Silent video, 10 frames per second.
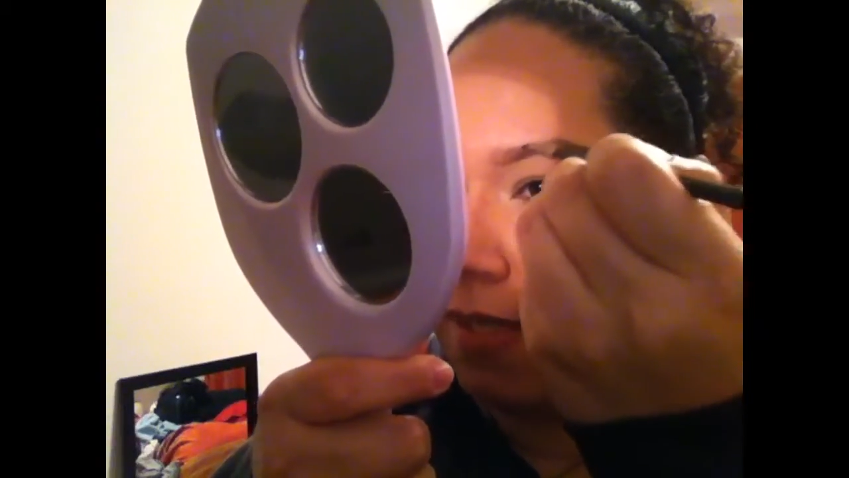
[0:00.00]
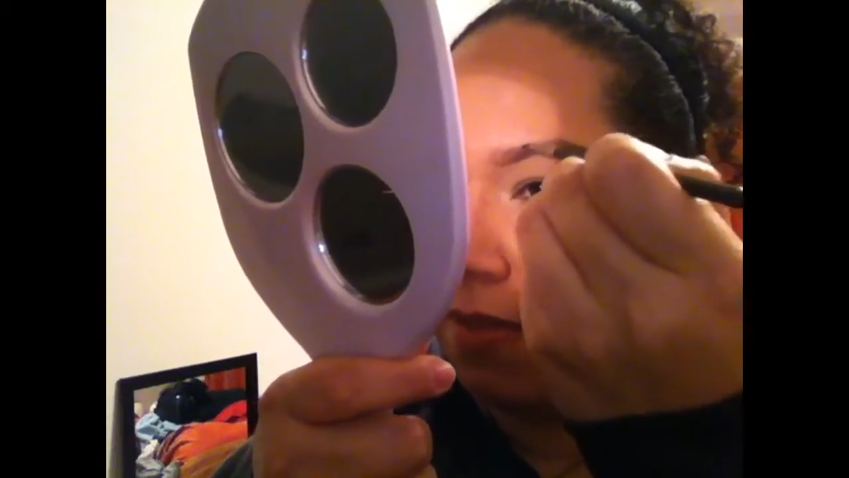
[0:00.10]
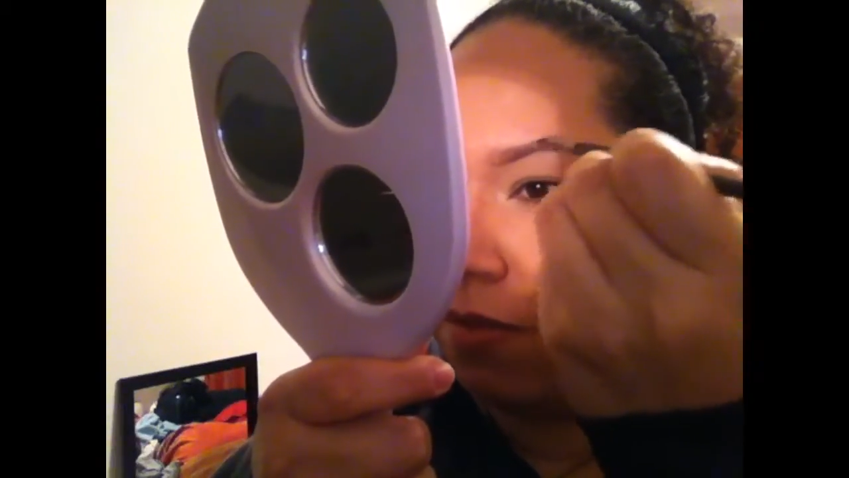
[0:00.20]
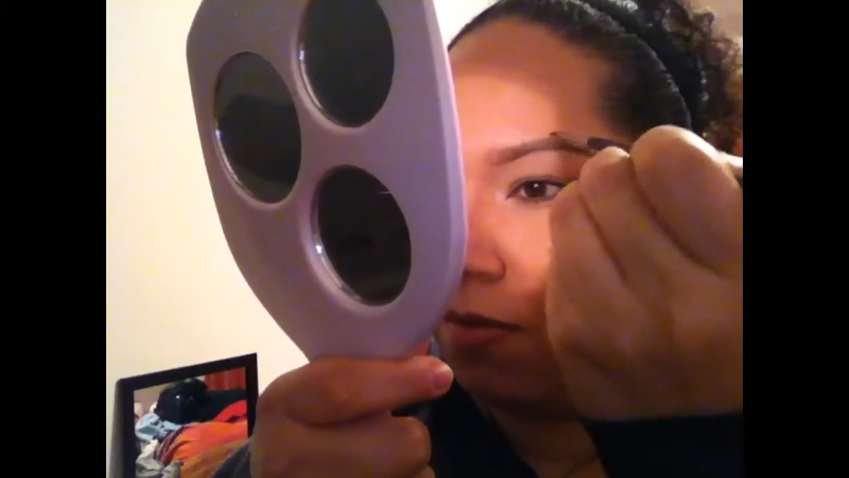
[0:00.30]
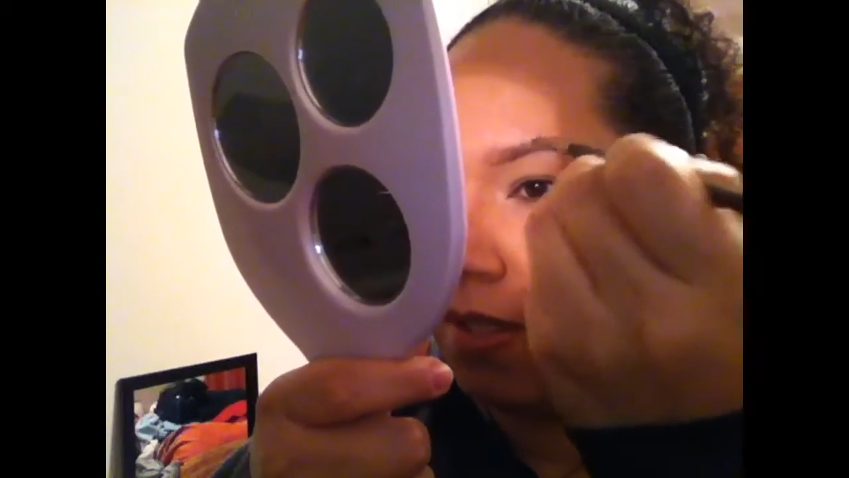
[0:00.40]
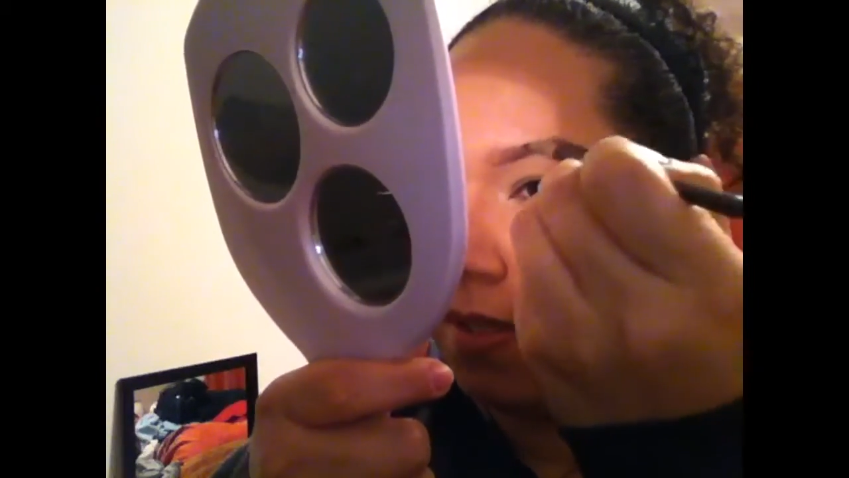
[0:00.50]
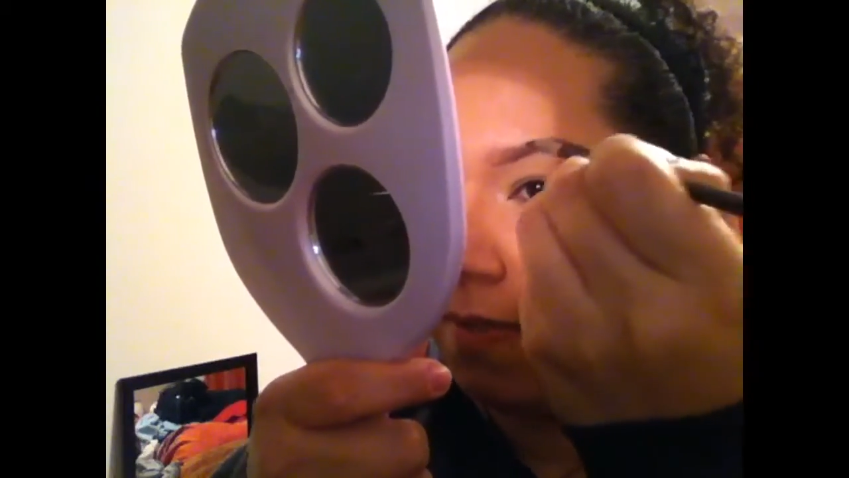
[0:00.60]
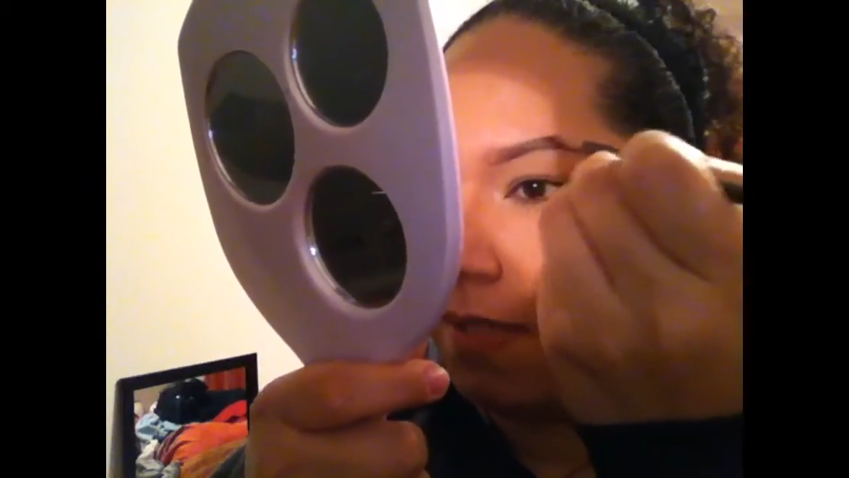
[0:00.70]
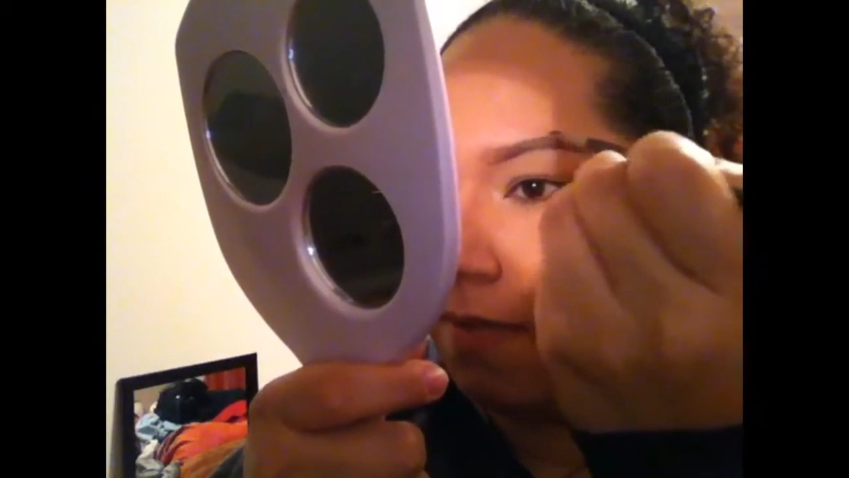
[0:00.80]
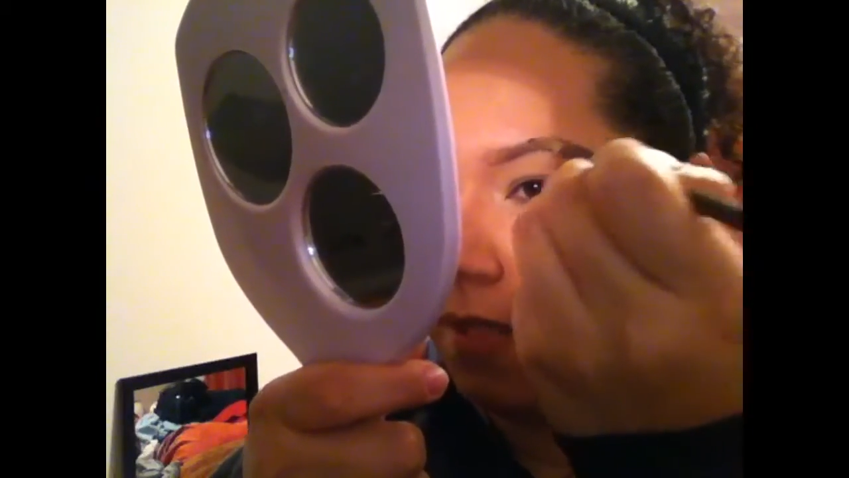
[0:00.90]
do this,
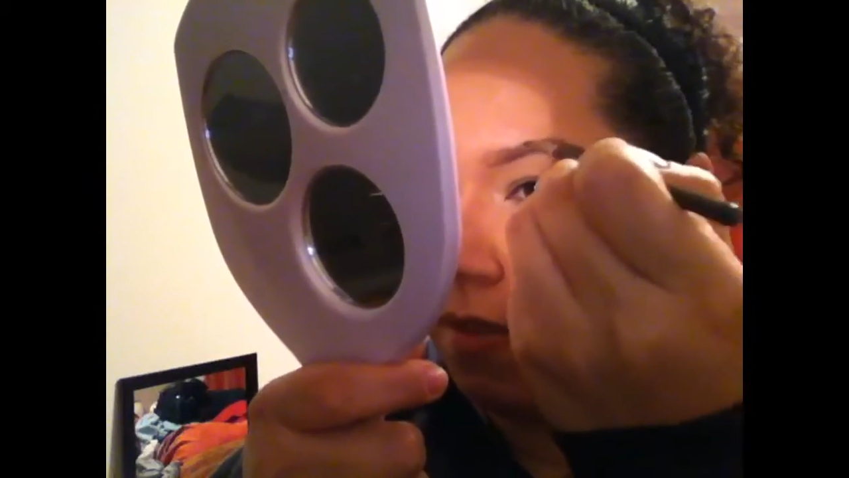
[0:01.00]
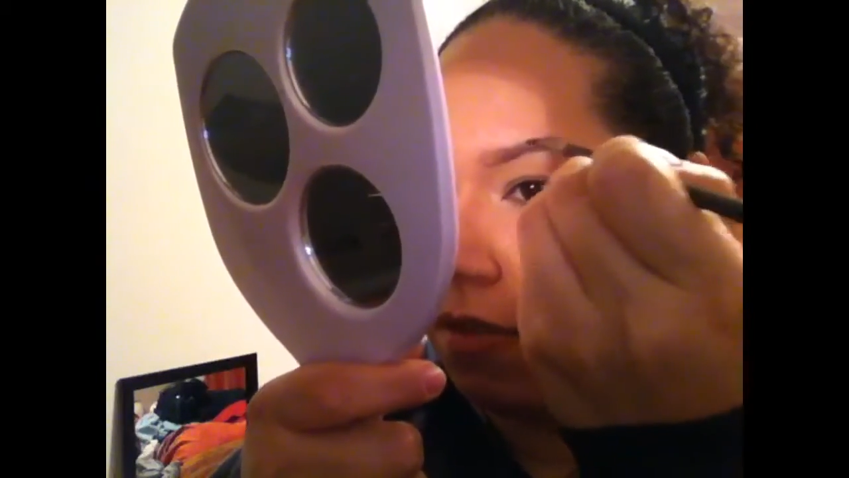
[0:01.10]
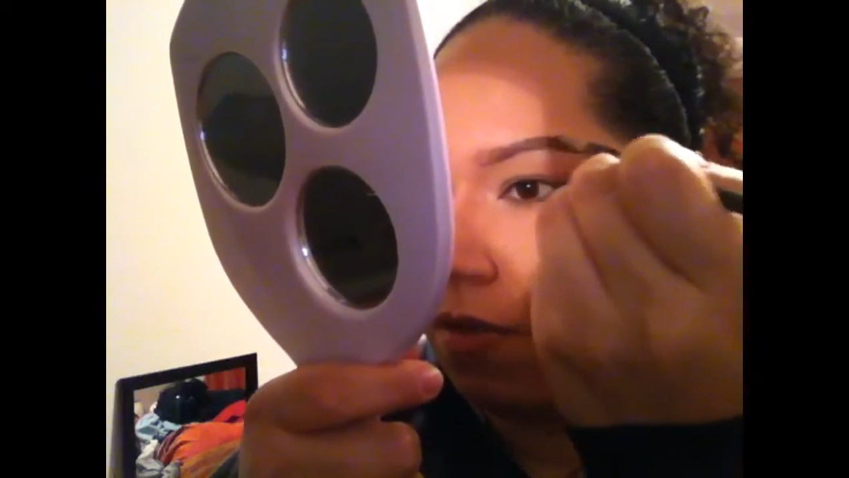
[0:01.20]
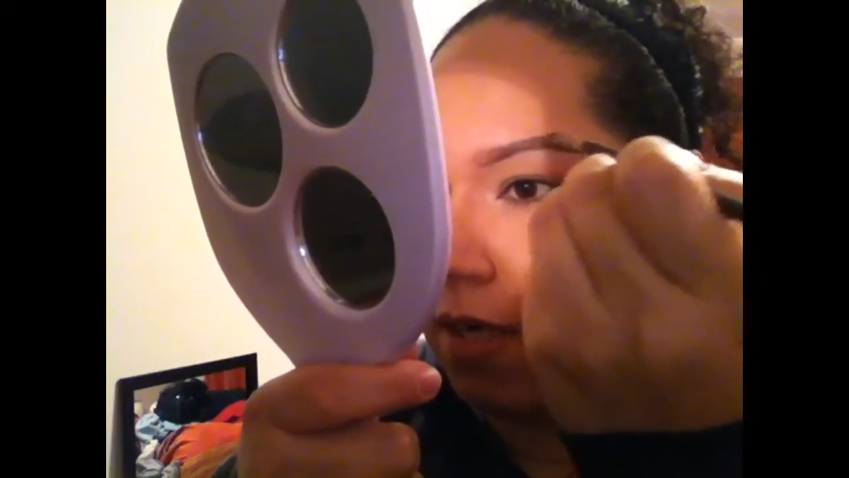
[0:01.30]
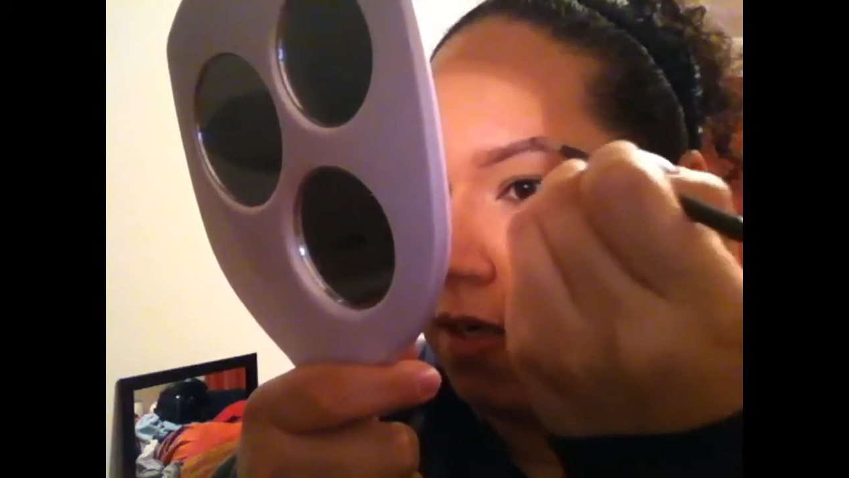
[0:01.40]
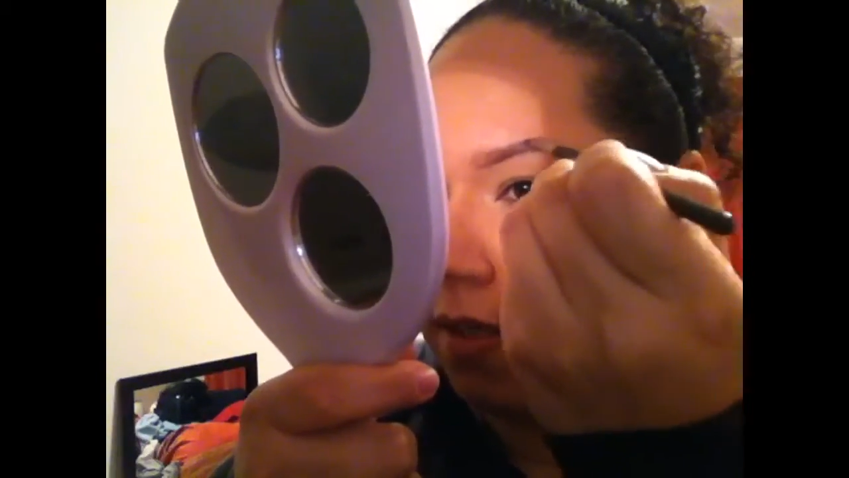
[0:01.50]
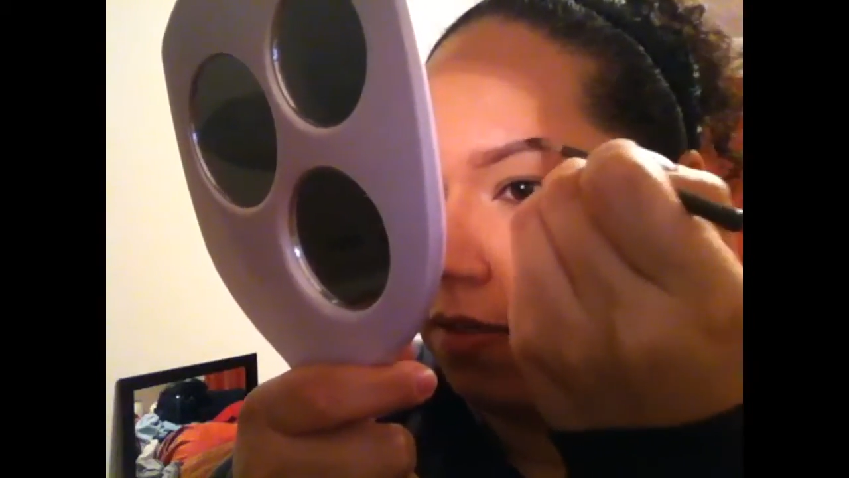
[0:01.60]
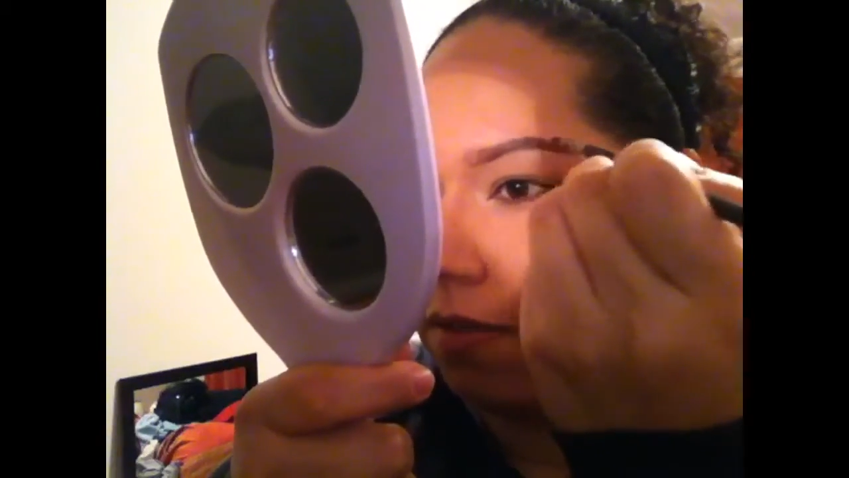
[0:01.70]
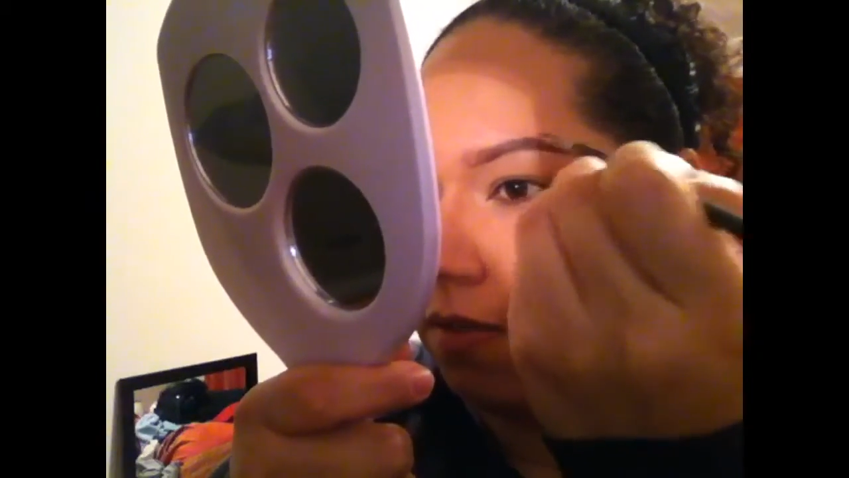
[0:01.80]
sometimes I don't.